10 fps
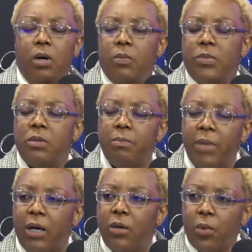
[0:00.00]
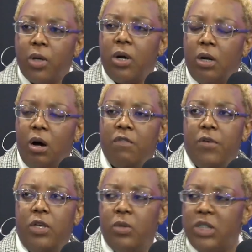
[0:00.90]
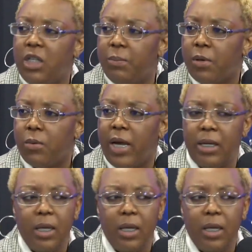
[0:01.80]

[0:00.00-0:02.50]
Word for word: homes, but we're going to offer you a cheaper rate.